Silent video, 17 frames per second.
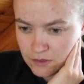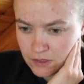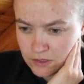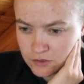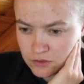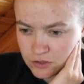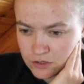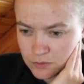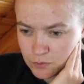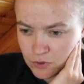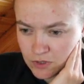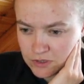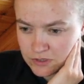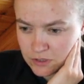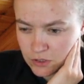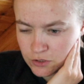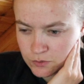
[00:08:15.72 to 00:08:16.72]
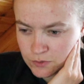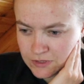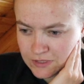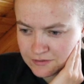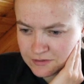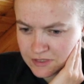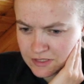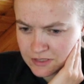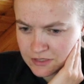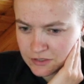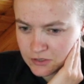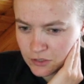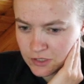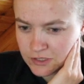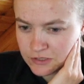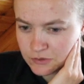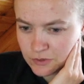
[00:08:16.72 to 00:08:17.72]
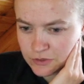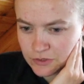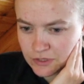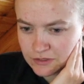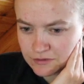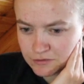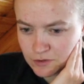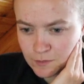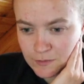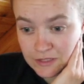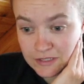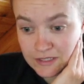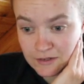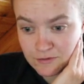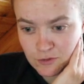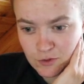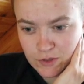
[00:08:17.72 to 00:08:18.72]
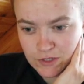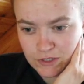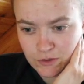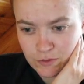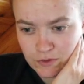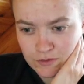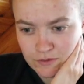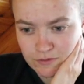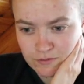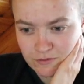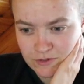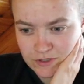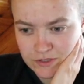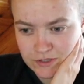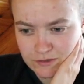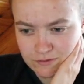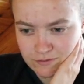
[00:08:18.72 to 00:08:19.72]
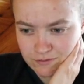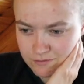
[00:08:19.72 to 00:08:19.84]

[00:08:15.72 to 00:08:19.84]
And to his surprise, the curse was lifted and the darkness retreated. From that day forward, Ewan visit